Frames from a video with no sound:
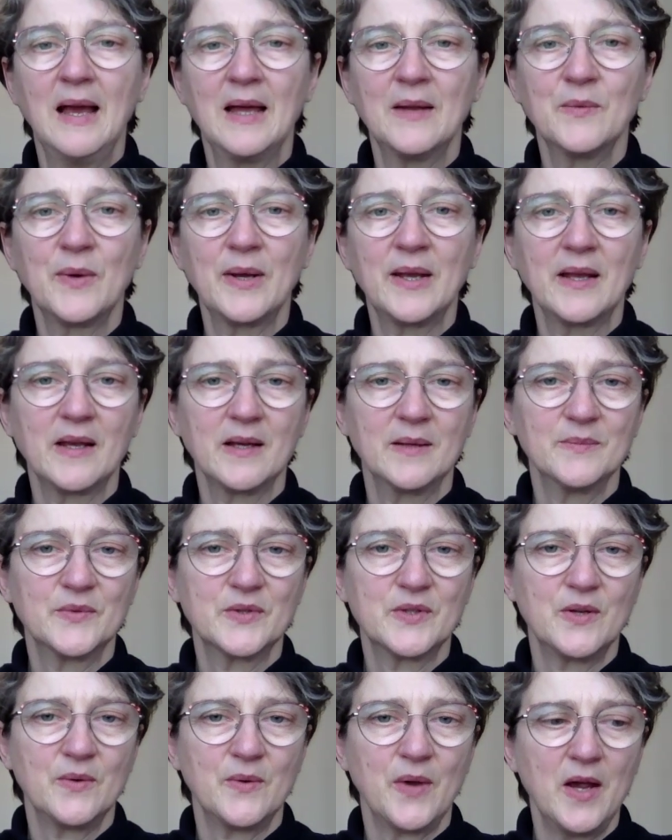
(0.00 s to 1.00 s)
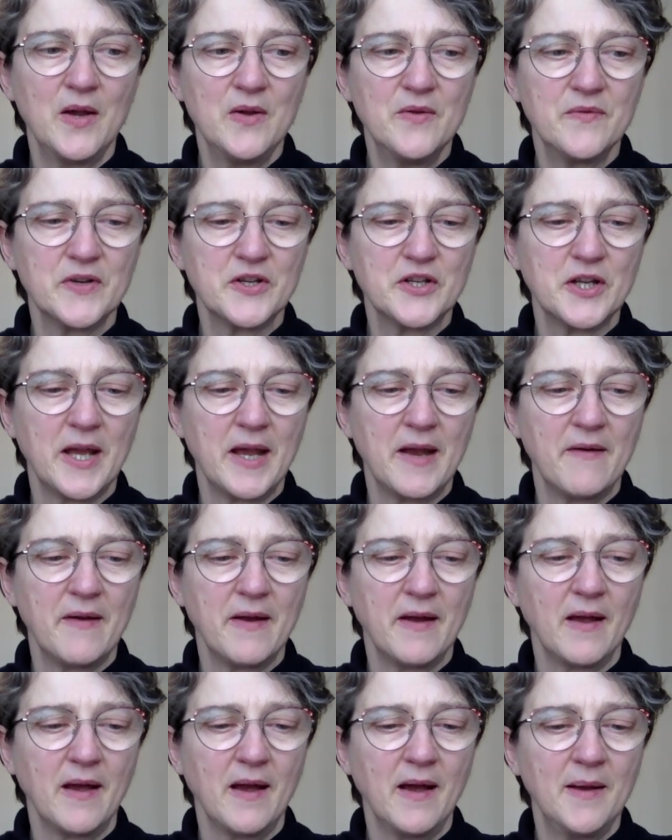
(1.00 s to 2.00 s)
And when it comes to
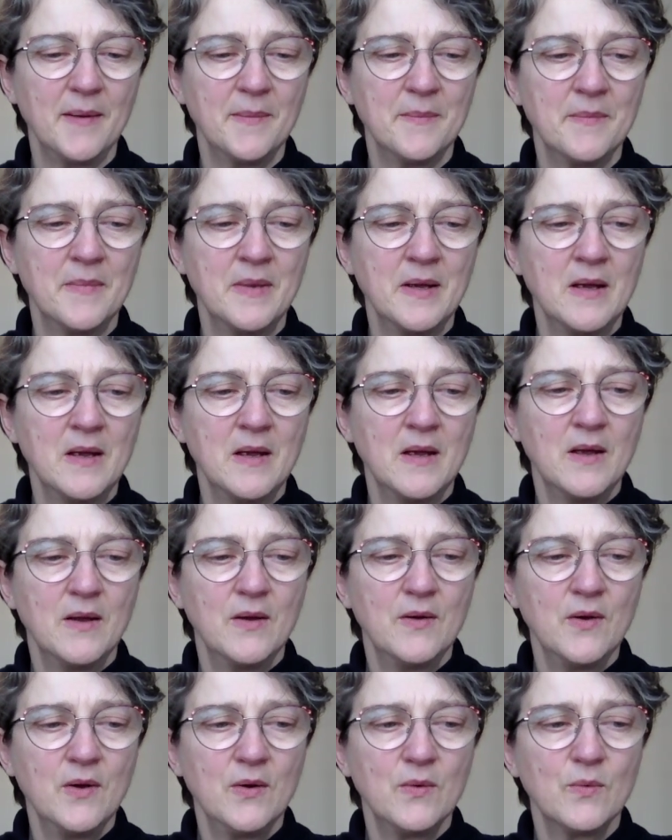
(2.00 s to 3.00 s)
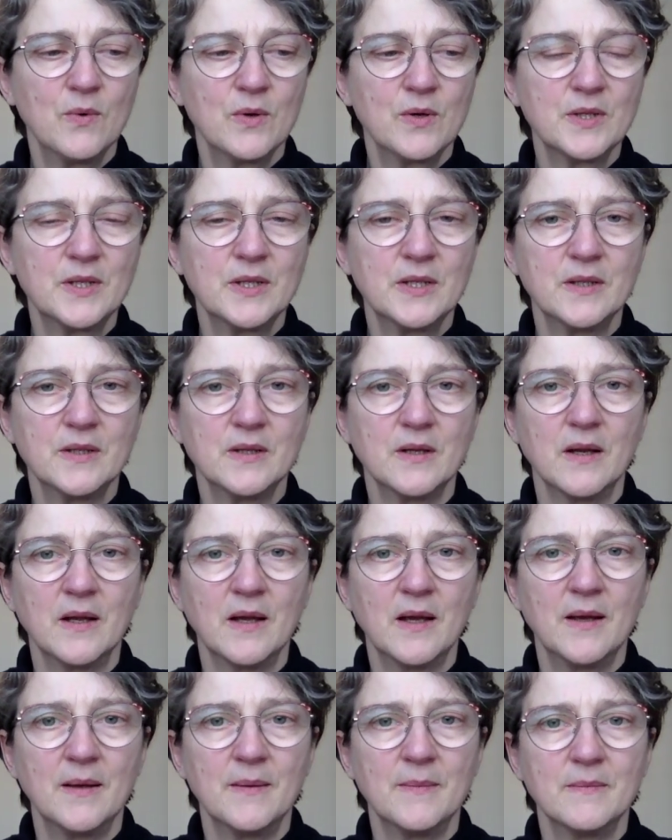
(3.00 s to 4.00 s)
oversharing, I'm not wanting
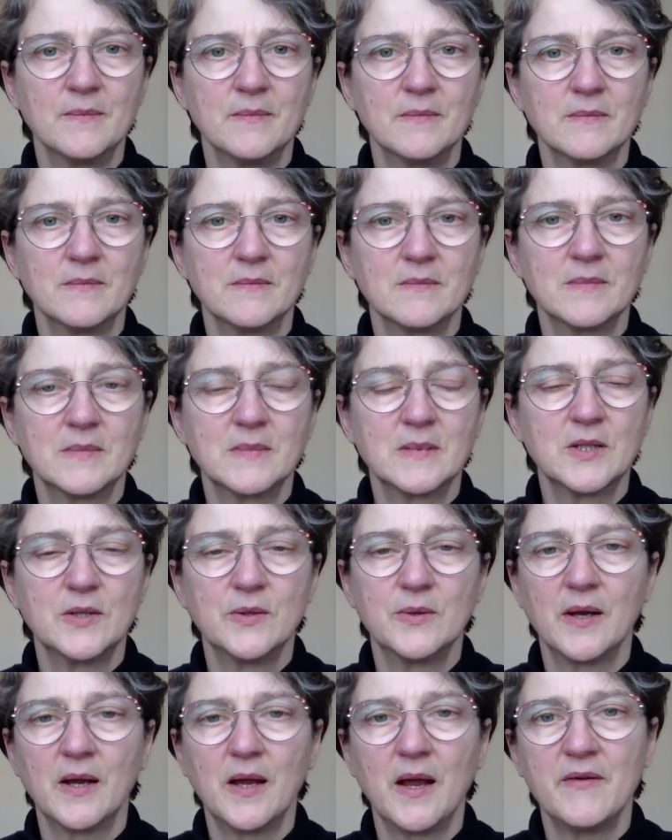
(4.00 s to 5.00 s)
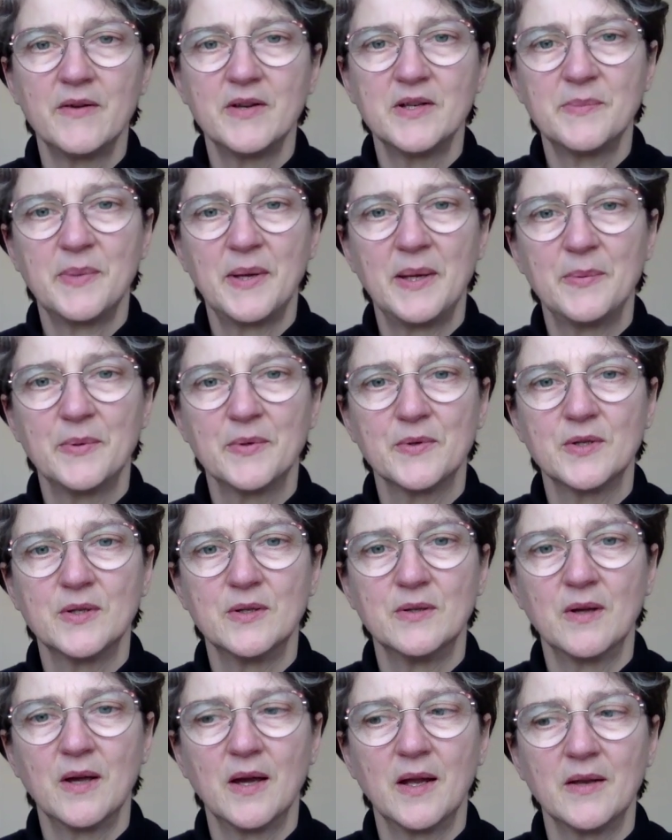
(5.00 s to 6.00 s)
to encourage people
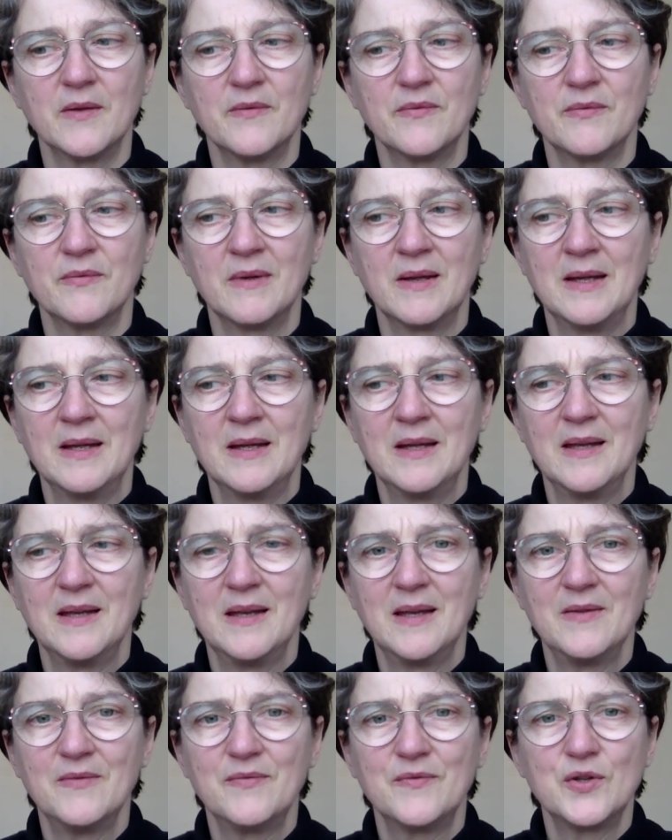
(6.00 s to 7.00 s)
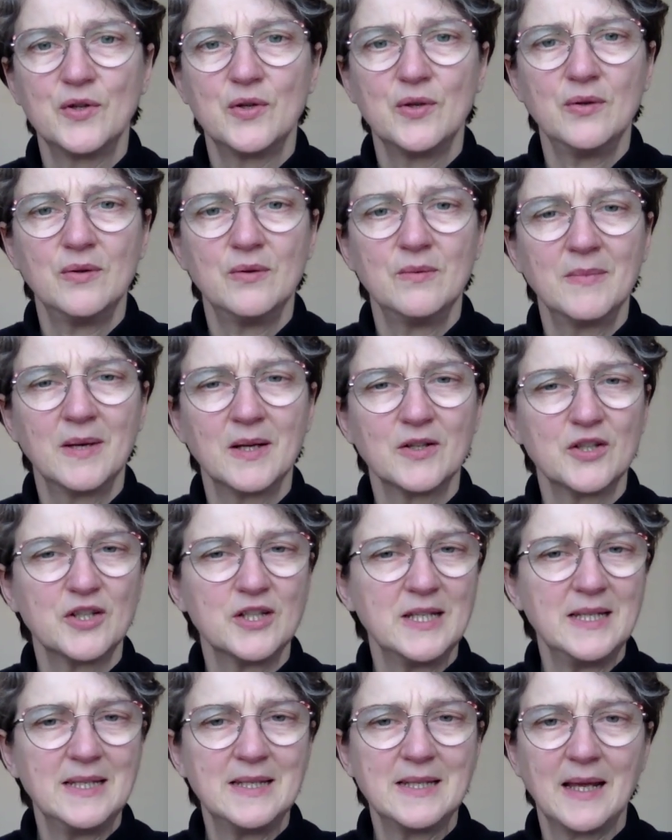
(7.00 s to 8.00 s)
to kind of give too
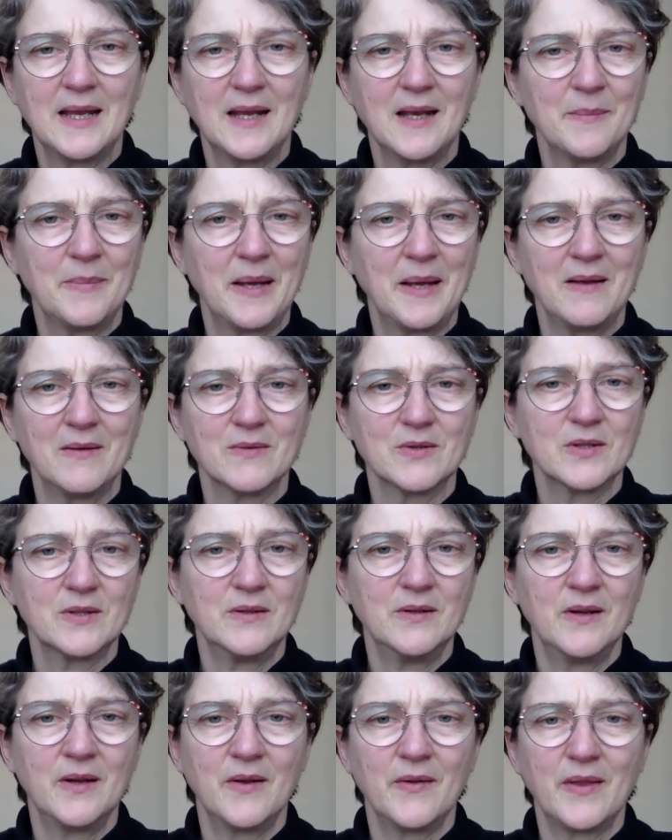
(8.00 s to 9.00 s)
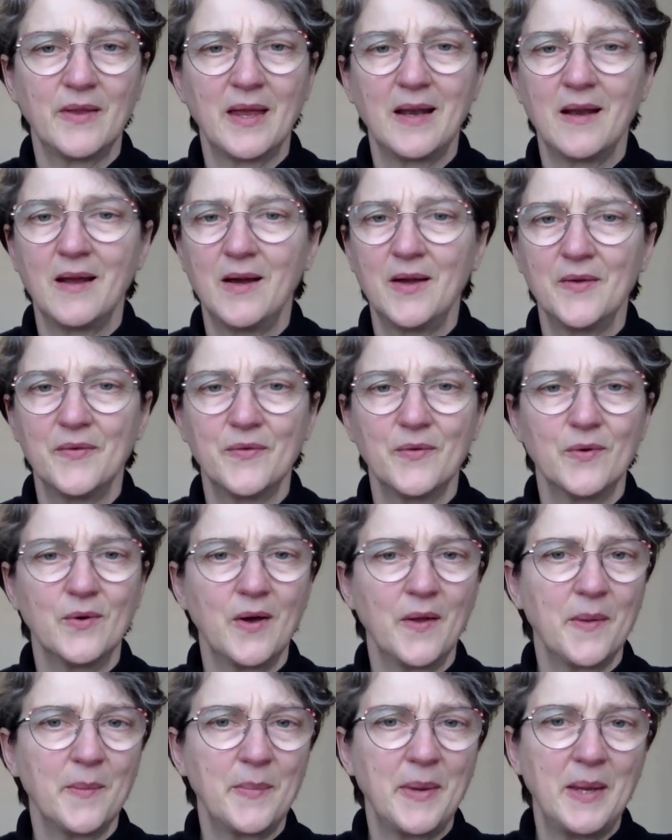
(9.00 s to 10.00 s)
much detail about, their life
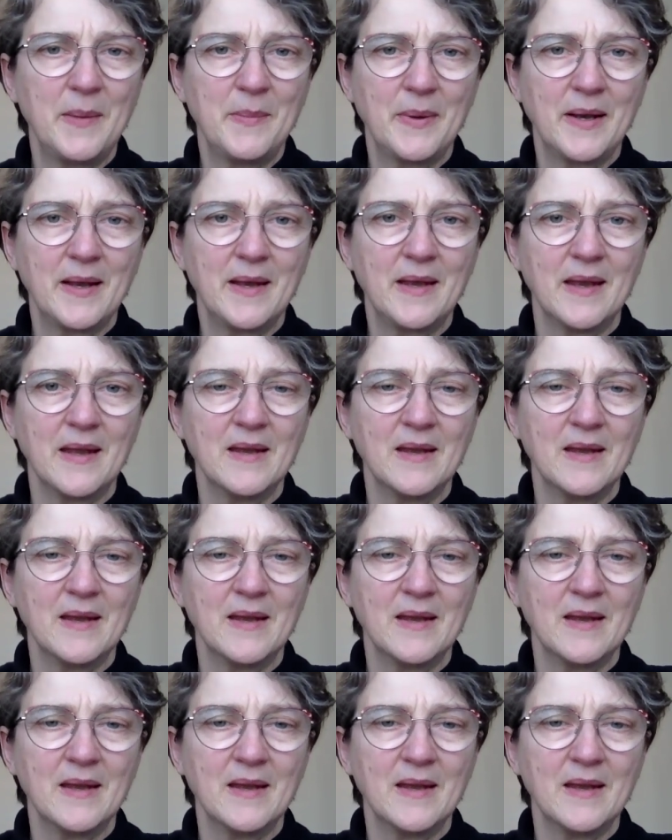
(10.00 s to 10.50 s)
or other people in